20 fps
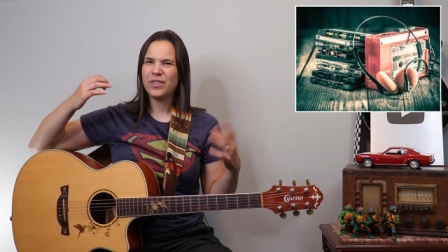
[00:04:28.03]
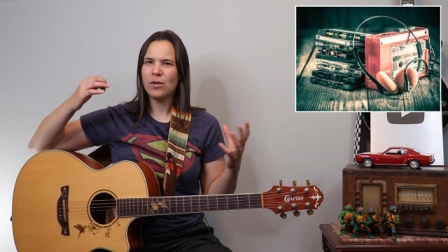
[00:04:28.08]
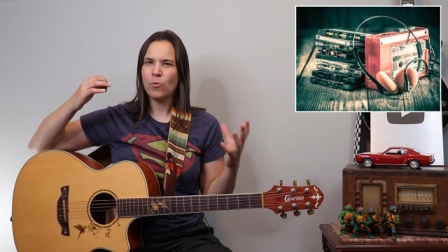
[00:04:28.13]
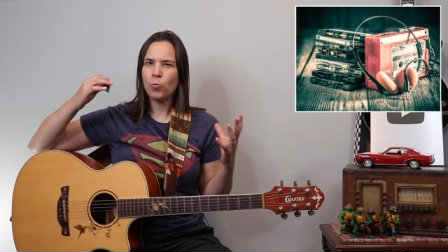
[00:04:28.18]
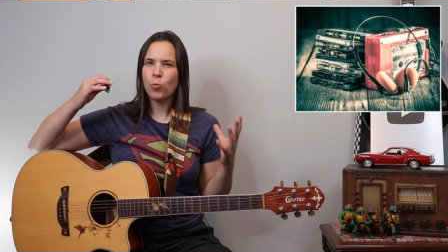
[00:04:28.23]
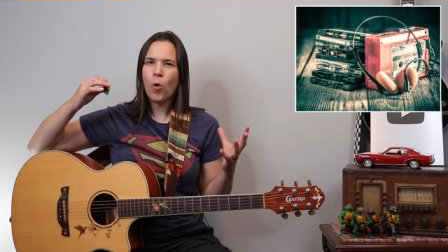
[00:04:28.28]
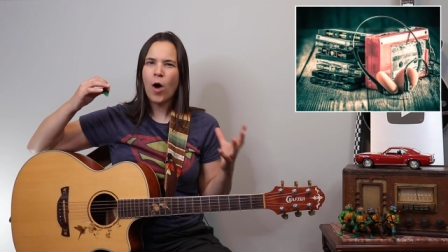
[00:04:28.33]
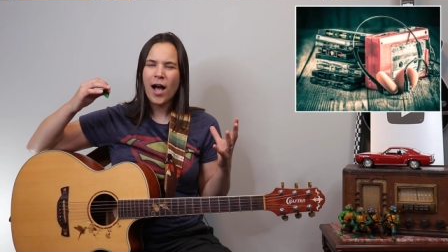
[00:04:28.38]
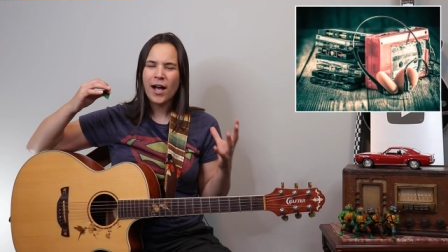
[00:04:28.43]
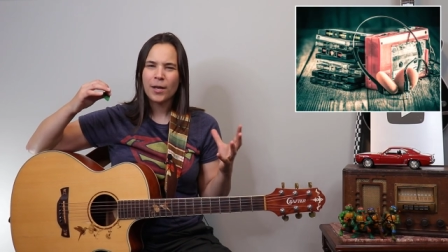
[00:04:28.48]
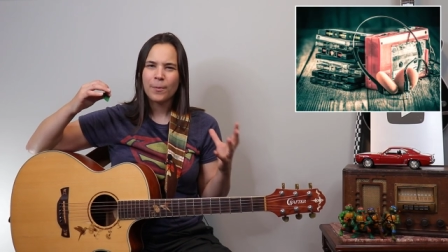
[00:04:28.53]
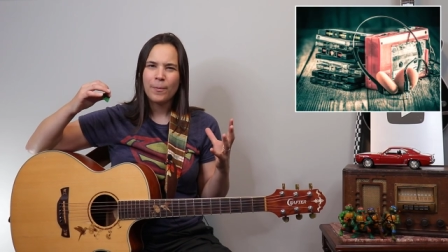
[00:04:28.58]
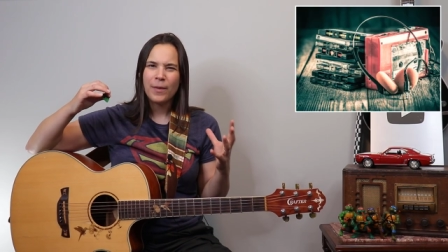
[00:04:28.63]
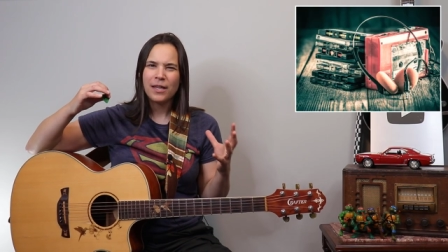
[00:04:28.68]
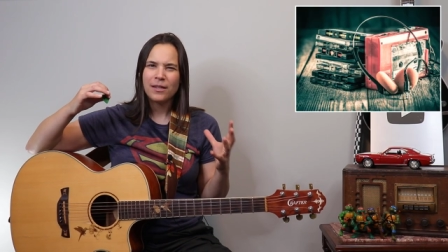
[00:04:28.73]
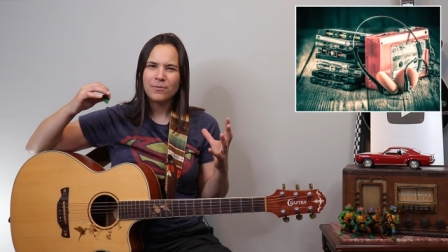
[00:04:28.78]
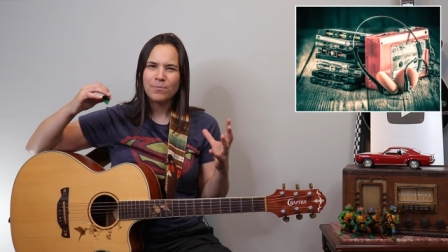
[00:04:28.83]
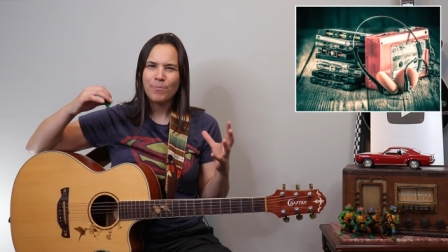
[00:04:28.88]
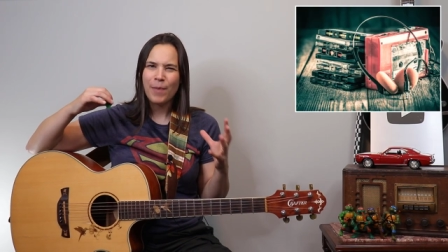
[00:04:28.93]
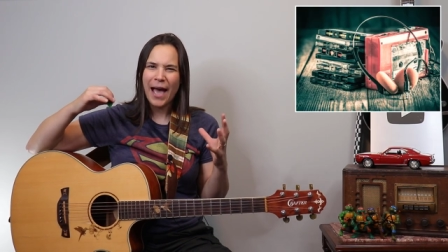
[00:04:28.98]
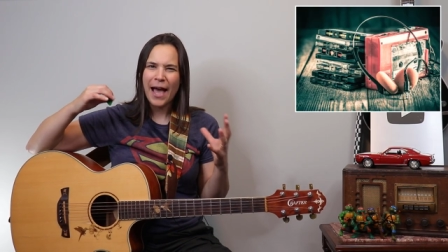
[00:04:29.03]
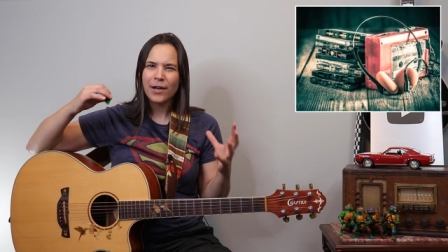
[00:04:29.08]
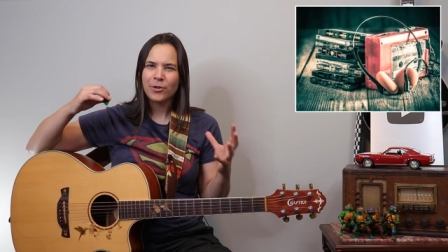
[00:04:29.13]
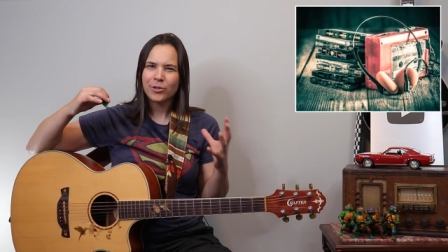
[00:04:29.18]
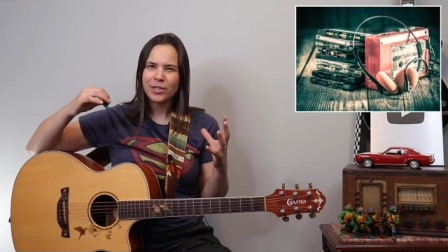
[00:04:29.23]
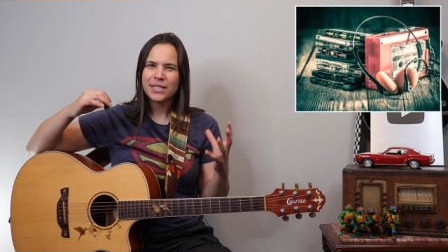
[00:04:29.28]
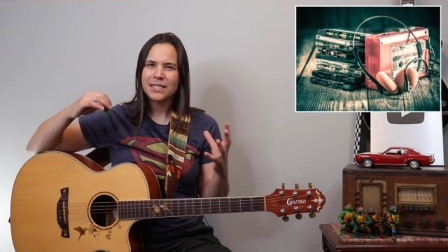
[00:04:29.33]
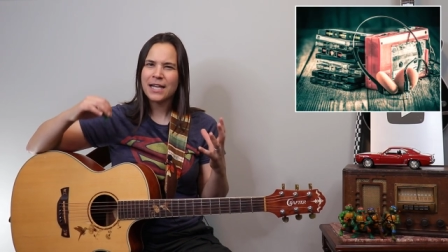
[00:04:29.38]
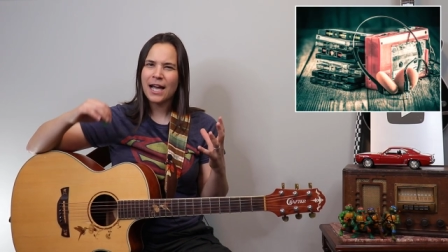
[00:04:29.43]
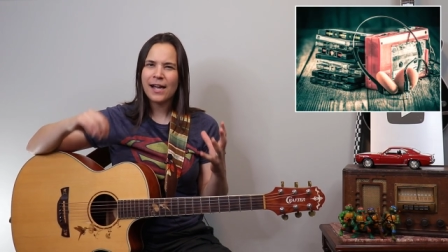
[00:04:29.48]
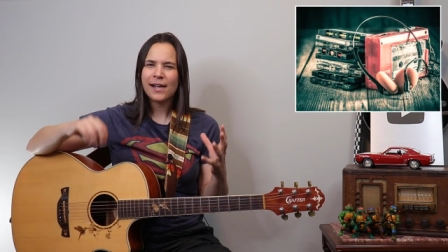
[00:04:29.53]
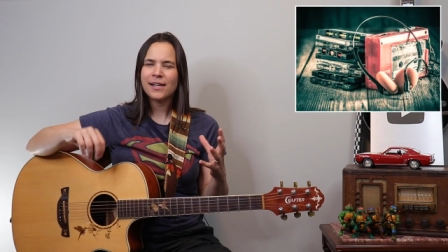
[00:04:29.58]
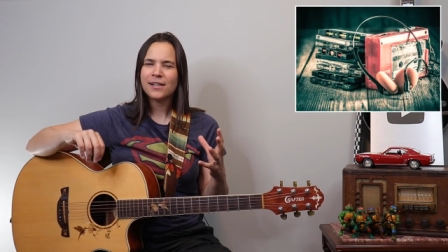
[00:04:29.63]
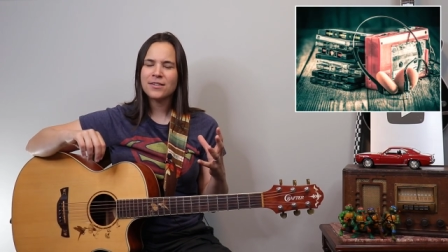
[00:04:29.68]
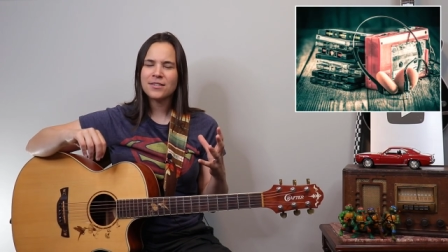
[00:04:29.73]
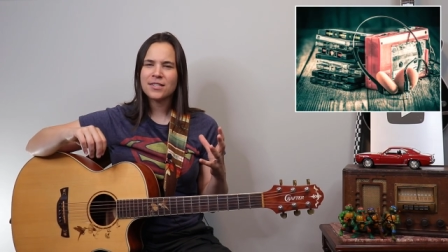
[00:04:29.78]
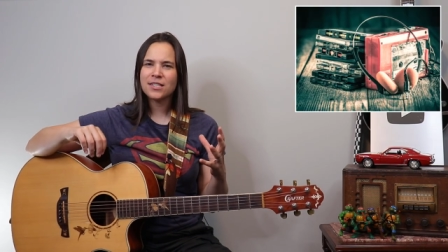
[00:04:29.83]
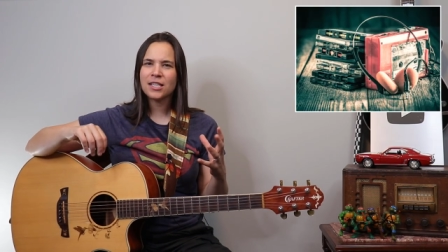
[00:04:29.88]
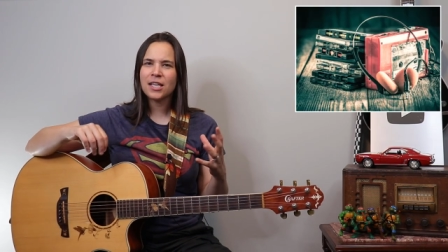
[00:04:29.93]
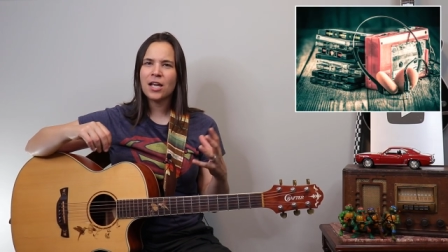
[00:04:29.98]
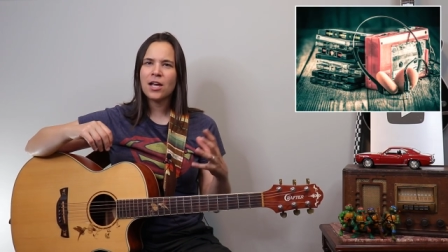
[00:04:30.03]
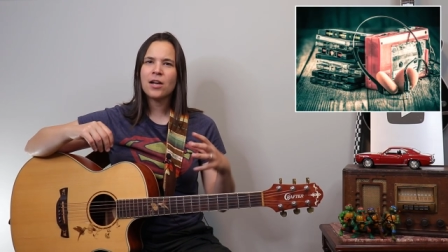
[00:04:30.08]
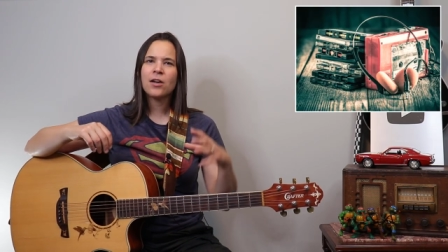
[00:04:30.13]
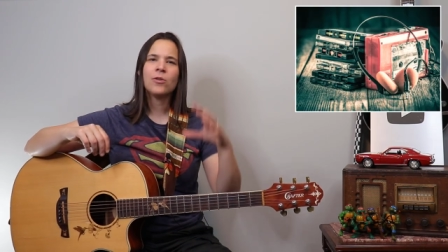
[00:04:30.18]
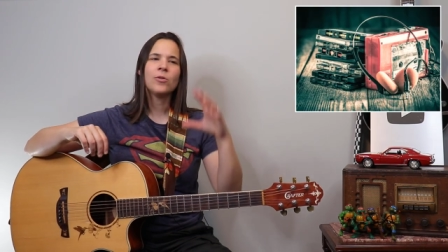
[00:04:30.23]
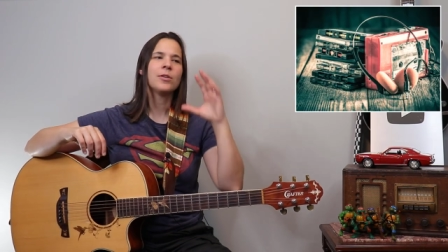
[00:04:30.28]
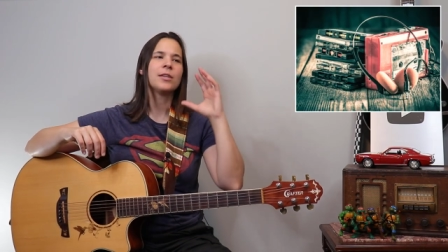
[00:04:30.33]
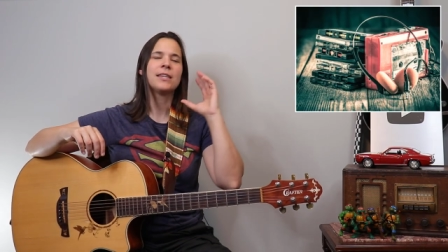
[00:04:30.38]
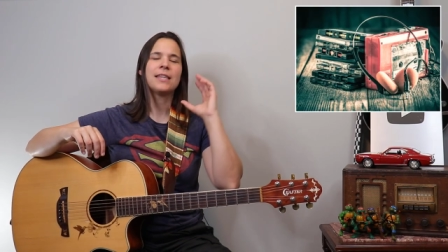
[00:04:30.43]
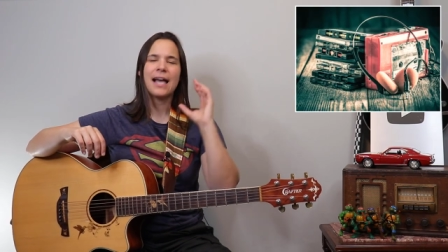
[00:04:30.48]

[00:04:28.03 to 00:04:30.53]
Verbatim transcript: Walkman battery dying slow,